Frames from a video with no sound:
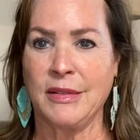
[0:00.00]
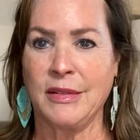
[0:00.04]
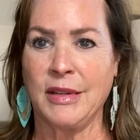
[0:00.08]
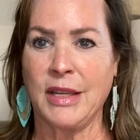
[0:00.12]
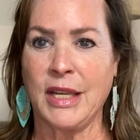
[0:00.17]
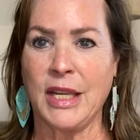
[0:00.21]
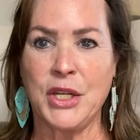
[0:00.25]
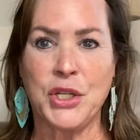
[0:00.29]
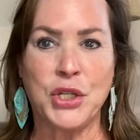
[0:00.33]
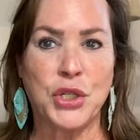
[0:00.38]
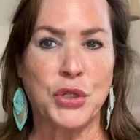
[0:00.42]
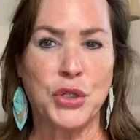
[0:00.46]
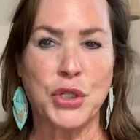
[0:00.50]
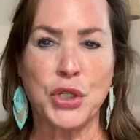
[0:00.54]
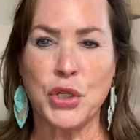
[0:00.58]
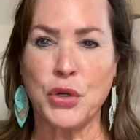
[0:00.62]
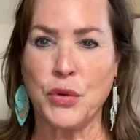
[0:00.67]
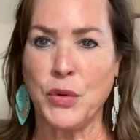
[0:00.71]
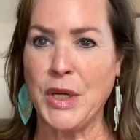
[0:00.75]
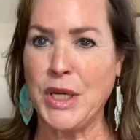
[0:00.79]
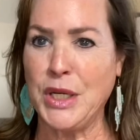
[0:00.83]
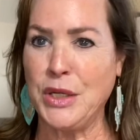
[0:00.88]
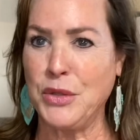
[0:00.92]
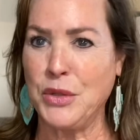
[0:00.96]
It's your
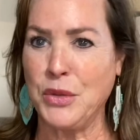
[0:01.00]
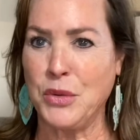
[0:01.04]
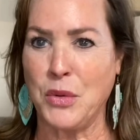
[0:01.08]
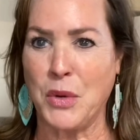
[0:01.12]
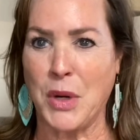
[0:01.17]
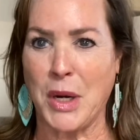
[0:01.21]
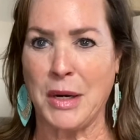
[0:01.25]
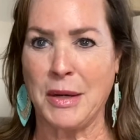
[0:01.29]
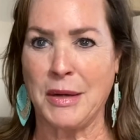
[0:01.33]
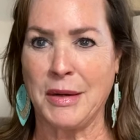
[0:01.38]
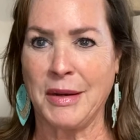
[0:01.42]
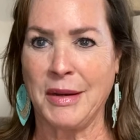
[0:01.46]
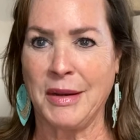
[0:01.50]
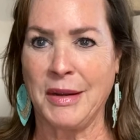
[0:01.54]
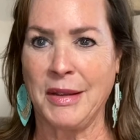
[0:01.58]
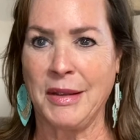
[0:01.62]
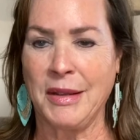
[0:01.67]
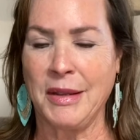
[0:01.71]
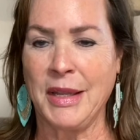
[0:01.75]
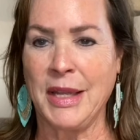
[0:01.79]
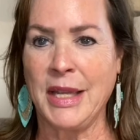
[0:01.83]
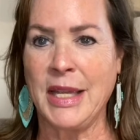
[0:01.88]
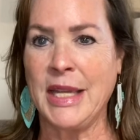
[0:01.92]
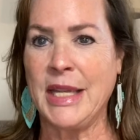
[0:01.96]
screen door.
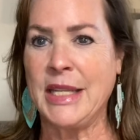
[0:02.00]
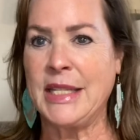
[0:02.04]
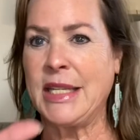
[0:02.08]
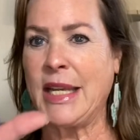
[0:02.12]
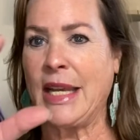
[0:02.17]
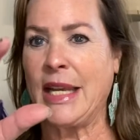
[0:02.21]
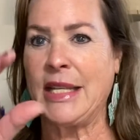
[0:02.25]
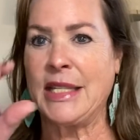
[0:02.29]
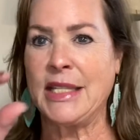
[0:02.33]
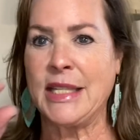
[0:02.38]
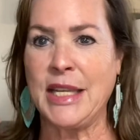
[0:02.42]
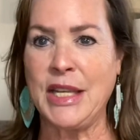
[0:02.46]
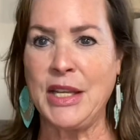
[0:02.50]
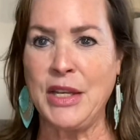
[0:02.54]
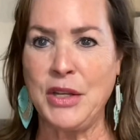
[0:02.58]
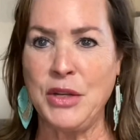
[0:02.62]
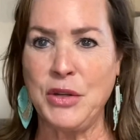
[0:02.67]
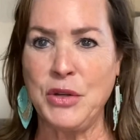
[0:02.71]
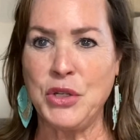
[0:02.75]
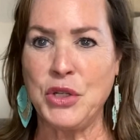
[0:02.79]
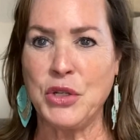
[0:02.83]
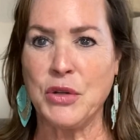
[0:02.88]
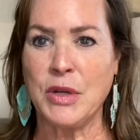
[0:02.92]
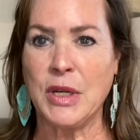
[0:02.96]
It takes in
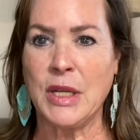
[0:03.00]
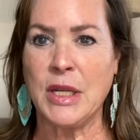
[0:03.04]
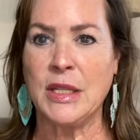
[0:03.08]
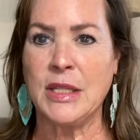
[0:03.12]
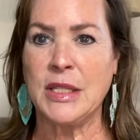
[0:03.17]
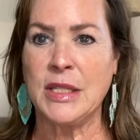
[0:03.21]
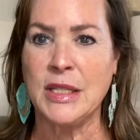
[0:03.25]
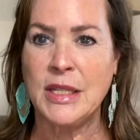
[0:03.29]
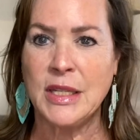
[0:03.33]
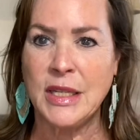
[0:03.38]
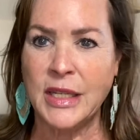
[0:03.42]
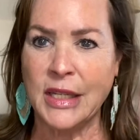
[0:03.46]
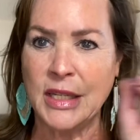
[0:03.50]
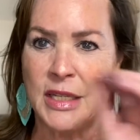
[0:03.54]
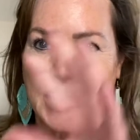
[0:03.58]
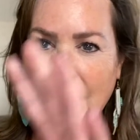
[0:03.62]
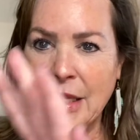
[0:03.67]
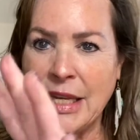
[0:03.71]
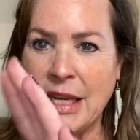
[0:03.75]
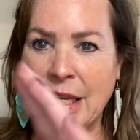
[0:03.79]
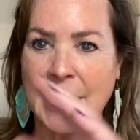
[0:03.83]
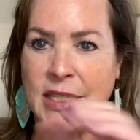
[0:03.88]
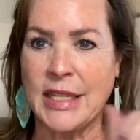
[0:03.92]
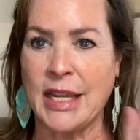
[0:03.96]
nutrients,
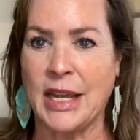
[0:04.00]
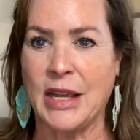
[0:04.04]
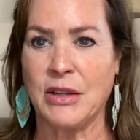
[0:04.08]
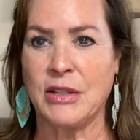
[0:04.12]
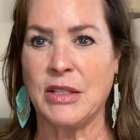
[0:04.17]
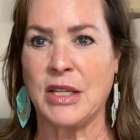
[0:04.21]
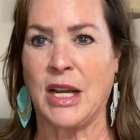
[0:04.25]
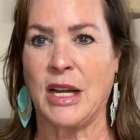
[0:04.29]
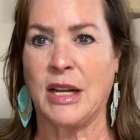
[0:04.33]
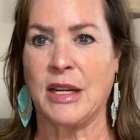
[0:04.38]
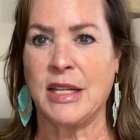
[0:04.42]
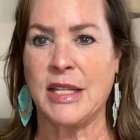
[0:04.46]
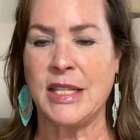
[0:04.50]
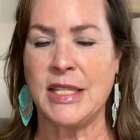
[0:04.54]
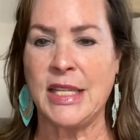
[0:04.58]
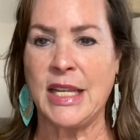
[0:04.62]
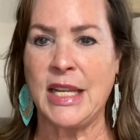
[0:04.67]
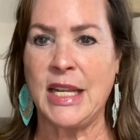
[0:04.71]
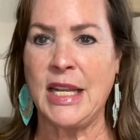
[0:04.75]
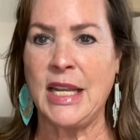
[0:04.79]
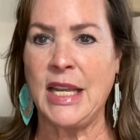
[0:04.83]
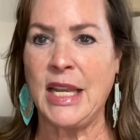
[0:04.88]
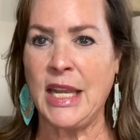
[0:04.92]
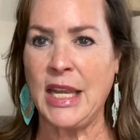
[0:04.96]
takes out
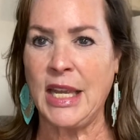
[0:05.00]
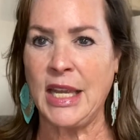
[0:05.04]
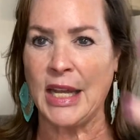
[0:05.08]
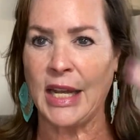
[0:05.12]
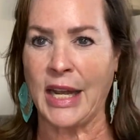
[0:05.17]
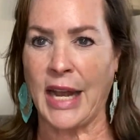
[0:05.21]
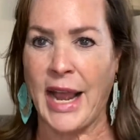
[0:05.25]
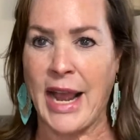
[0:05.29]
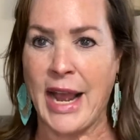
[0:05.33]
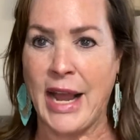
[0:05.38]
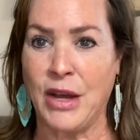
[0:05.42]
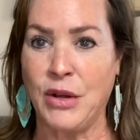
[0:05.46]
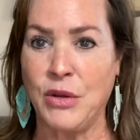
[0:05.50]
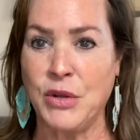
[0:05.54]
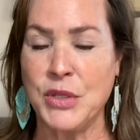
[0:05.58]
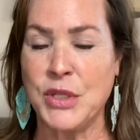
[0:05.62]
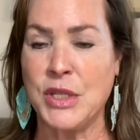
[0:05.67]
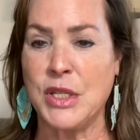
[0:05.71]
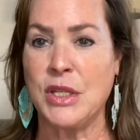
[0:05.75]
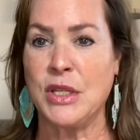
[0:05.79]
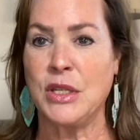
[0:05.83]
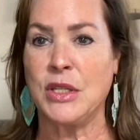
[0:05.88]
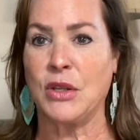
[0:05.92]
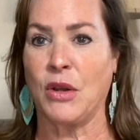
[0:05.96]
toxicity, it
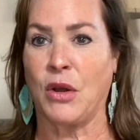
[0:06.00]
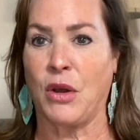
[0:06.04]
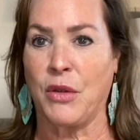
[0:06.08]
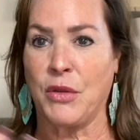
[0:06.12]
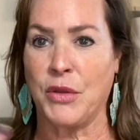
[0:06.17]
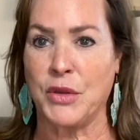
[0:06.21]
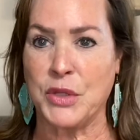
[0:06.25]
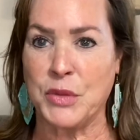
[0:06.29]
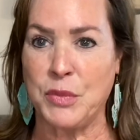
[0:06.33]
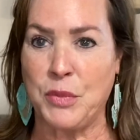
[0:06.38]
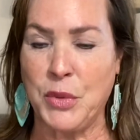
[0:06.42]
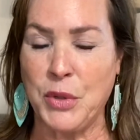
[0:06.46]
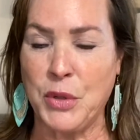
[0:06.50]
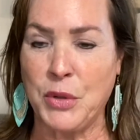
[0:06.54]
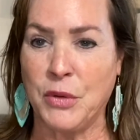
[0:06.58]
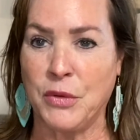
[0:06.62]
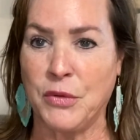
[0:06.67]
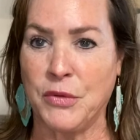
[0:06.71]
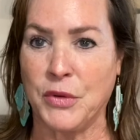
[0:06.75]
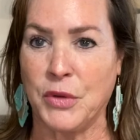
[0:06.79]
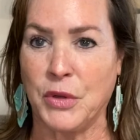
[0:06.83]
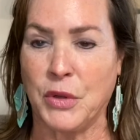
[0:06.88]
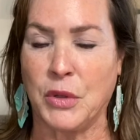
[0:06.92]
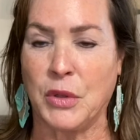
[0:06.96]
houses all this
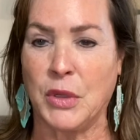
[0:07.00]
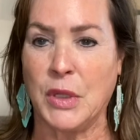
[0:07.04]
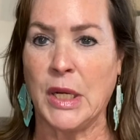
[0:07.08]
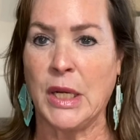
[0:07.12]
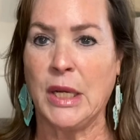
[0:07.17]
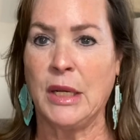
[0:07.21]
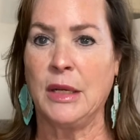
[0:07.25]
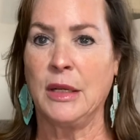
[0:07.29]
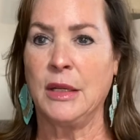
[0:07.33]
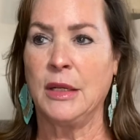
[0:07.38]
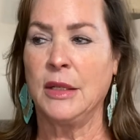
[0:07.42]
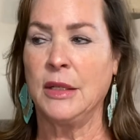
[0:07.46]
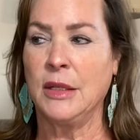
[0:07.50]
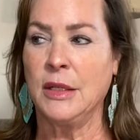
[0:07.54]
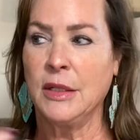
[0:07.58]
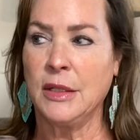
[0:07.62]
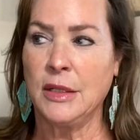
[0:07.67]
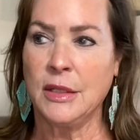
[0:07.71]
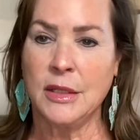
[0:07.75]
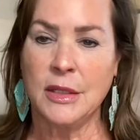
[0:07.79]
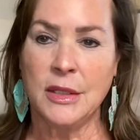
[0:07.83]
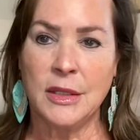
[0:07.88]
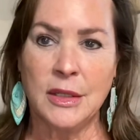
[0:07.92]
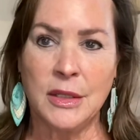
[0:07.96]
beautiful
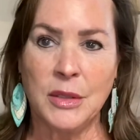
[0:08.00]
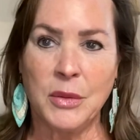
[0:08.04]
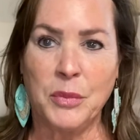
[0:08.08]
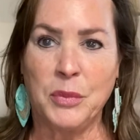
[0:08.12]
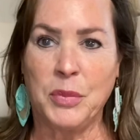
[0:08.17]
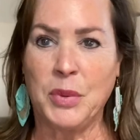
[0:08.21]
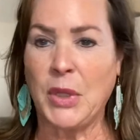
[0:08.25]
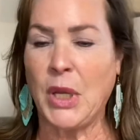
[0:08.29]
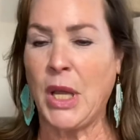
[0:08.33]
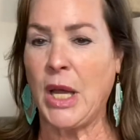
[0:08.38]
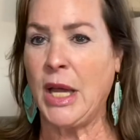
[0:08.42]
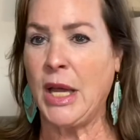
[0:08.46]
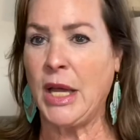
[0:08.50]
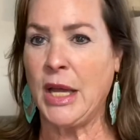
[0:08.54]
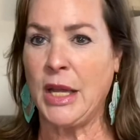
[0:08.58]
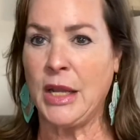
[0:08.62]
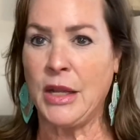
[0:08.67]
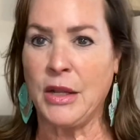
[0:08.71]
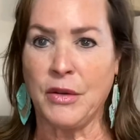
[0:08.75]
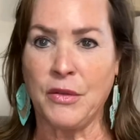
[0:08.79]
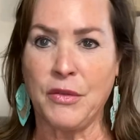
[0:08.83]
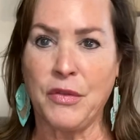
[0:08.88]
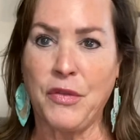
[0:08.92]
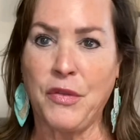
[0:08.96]
blood
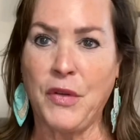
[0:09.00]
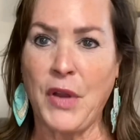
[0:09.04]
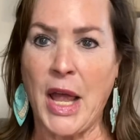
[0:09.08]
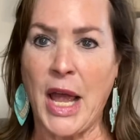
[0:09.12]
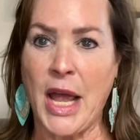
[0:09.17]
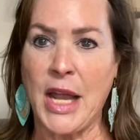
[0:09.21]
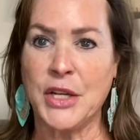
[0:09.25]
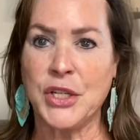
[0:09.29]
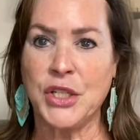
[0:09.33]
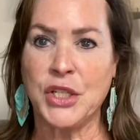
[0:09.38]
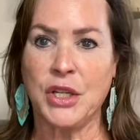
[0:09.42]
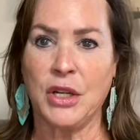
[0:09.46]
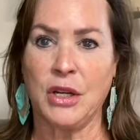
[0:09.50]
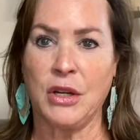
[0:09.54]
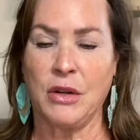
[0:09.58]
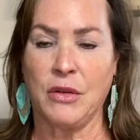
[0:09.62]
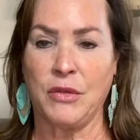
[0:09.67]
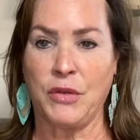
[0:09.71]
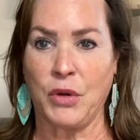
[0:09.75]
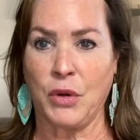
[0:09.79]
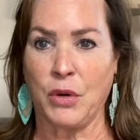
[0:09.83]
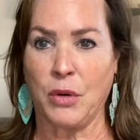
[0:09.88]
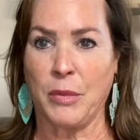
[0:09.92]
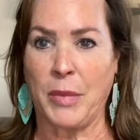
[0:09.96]
and flesh of
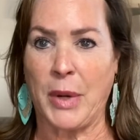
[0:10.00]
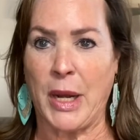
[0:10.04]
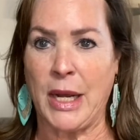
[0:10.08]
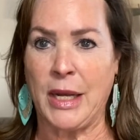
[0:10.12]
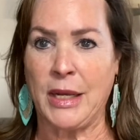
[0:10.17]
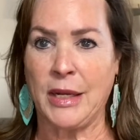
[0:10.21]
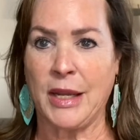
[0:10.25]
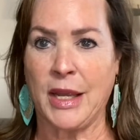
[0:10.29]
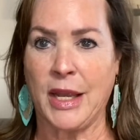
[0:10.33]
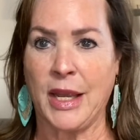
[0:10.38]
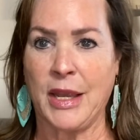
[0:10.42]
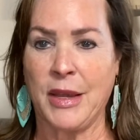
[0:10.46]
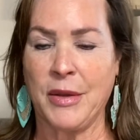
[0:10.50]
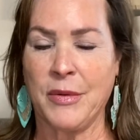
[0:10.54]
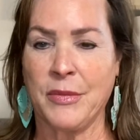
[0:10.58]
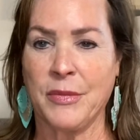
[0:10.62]
your body.